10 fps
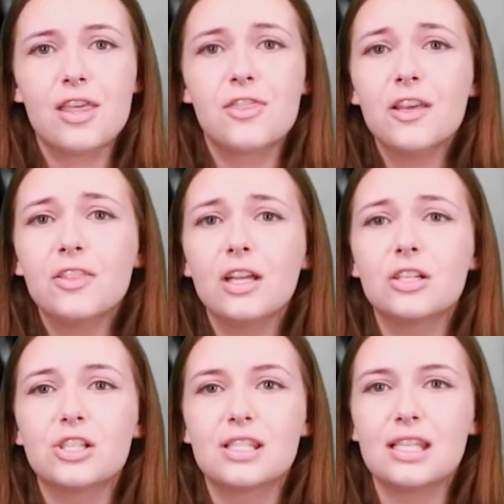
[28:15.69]
I think they
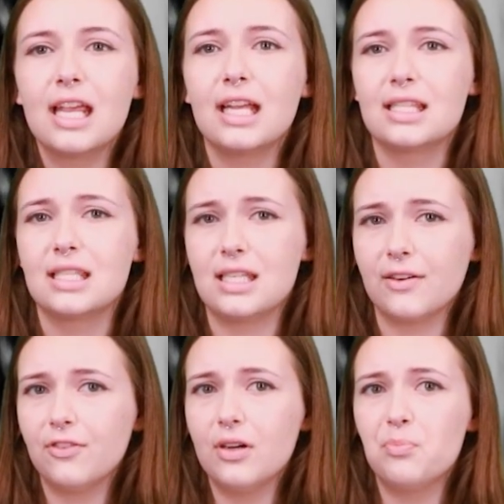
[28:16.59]
are just saying it's
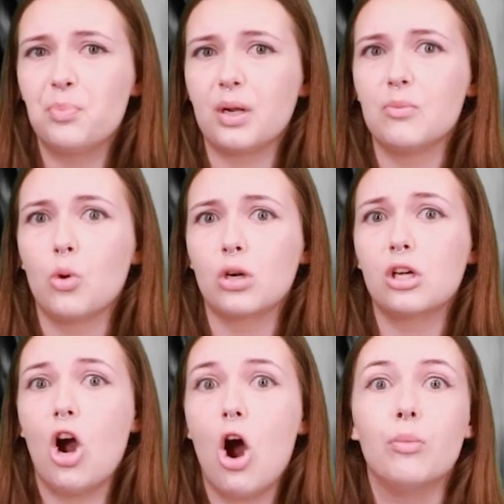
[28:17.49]
different, but in more
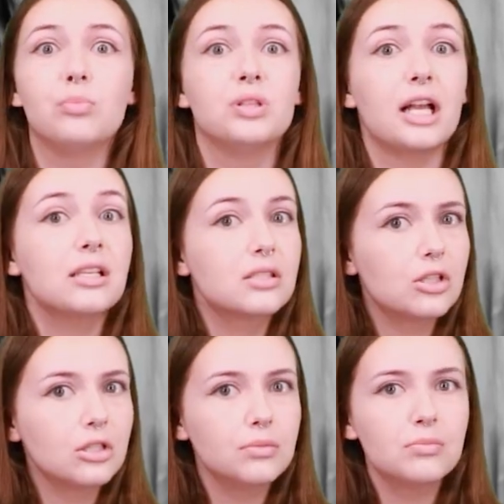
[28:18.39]
complex
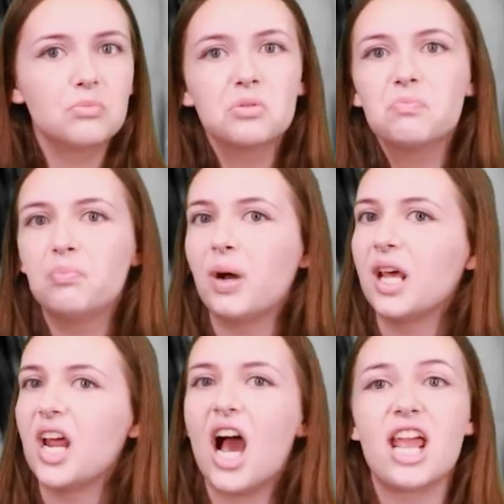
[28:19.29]
terms,
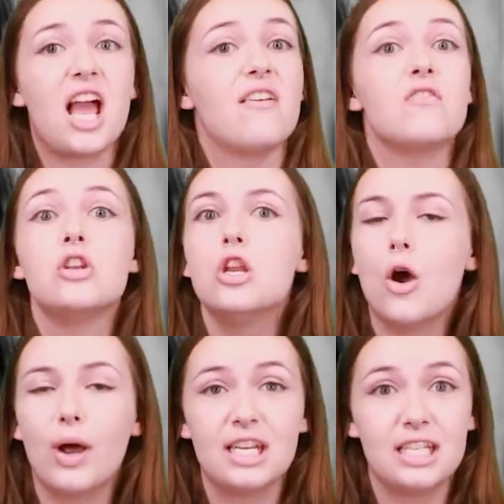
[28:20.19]
but I have
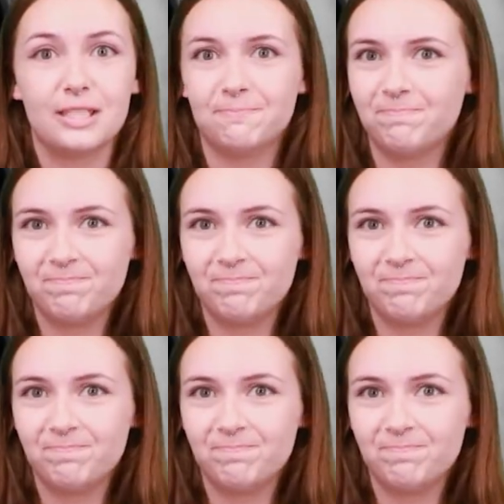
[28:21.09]
no idea.